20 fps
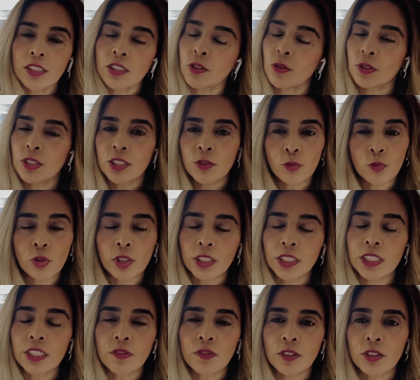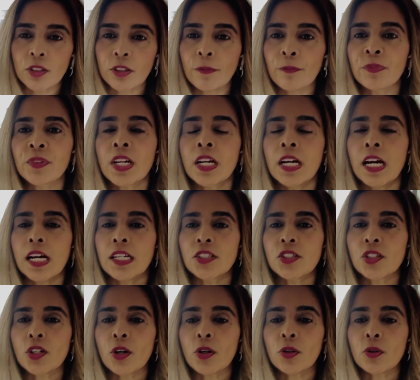So it's really difficult. And
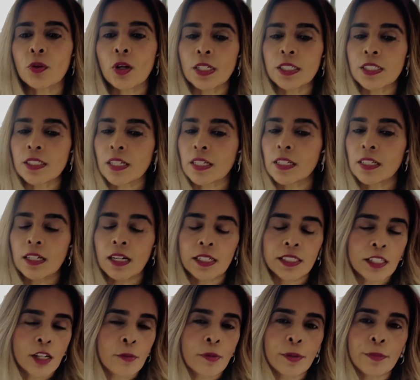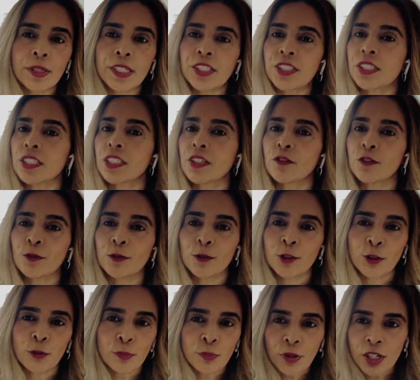so it's like I tell my patients, if
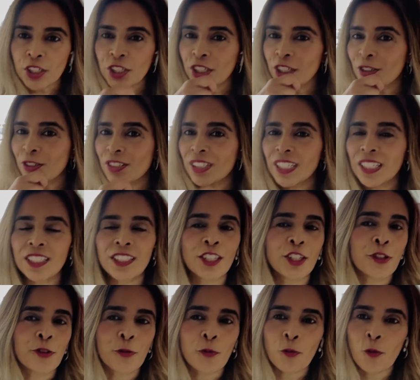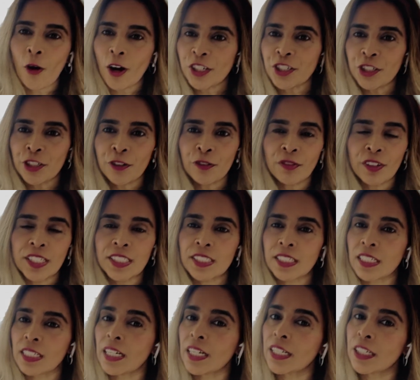you're brushing your teeth, if you're washing your face
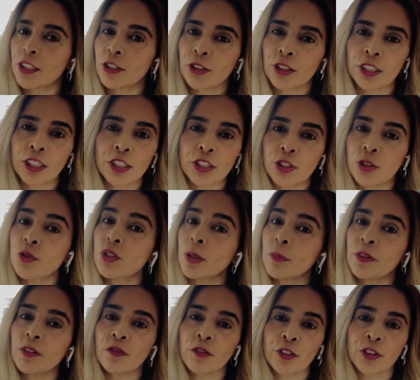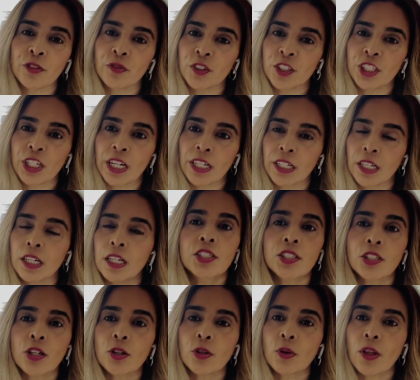at night, you're going to do something for your vagina.
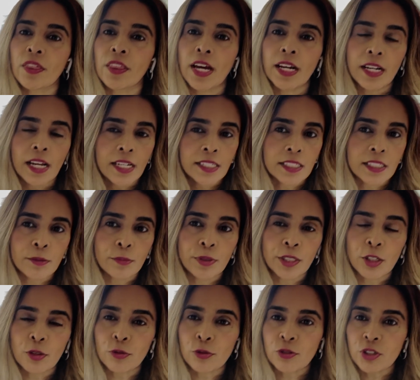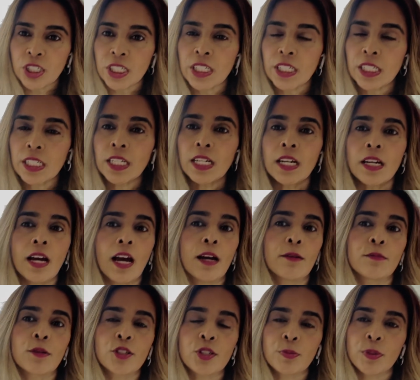So that has to be a routine.
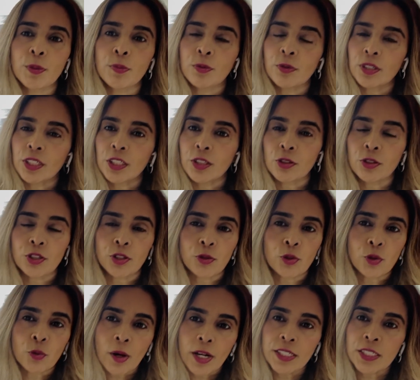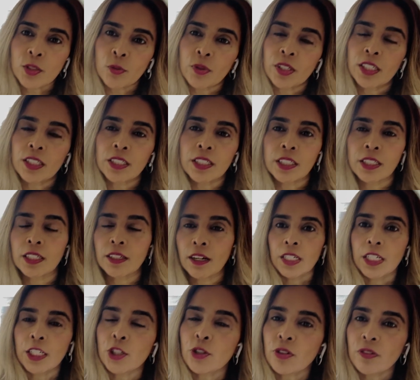And most people either do twice weekly
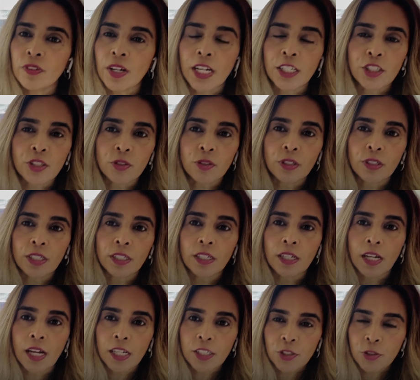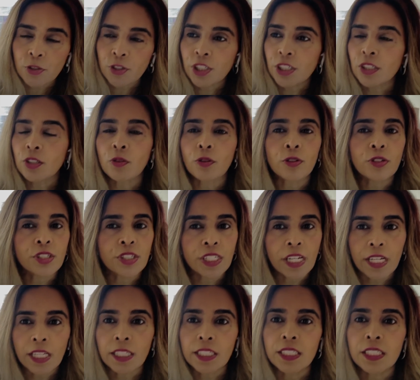intravaginal estrogen or
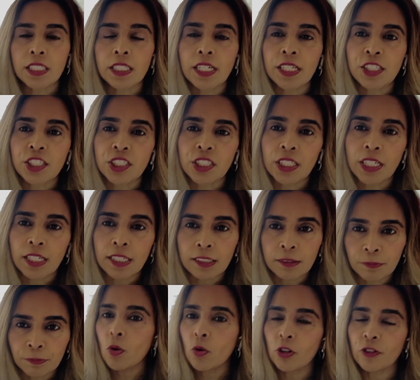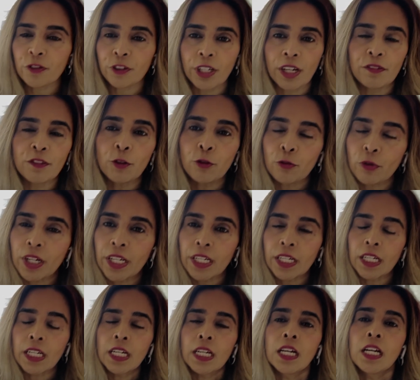daily DHEA, where if you have the
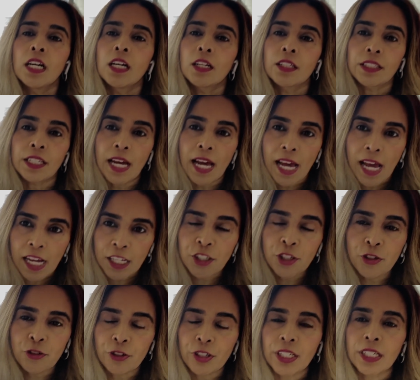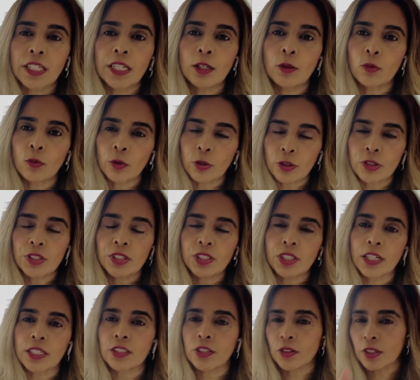ring, the estrogen, it works
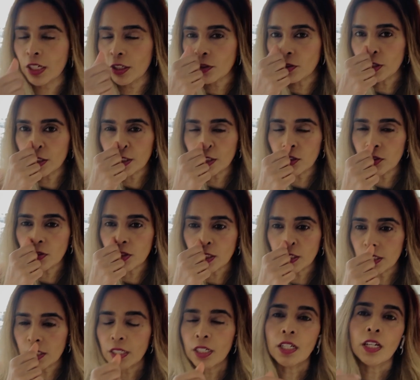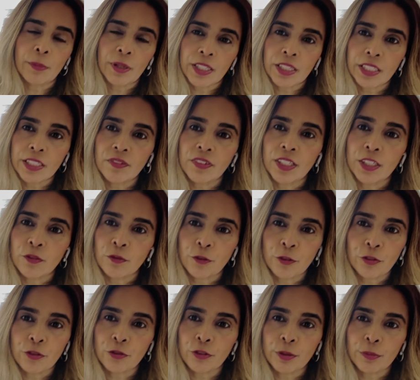so that you can use it and leave it in for
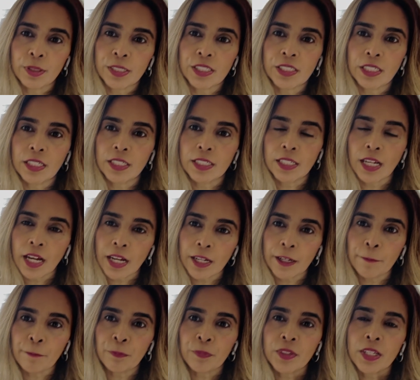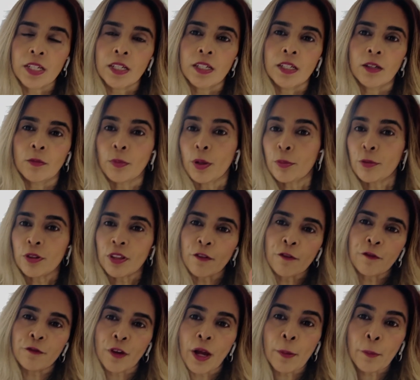3 months at a time. Remember the
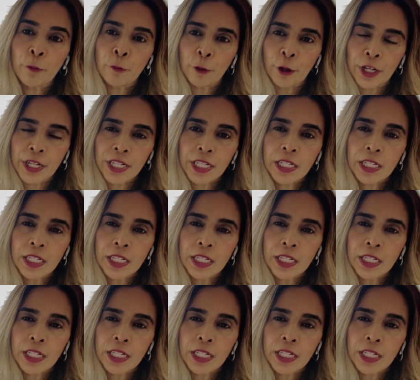fem ring,